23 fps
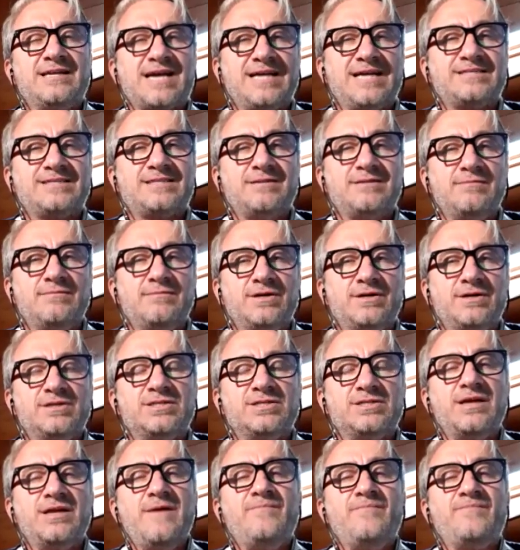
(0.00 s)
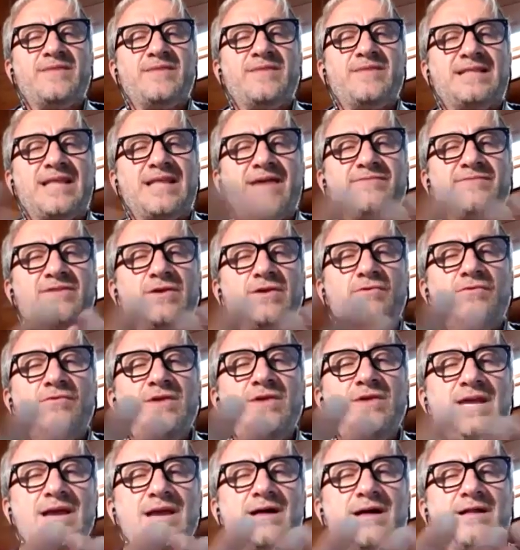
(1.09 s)
customers that have the
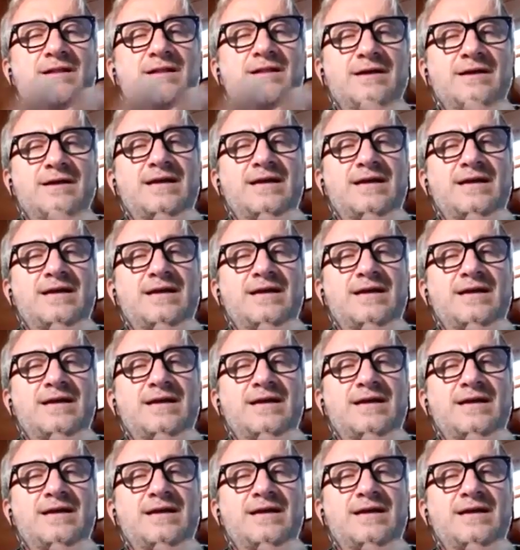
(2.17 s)
real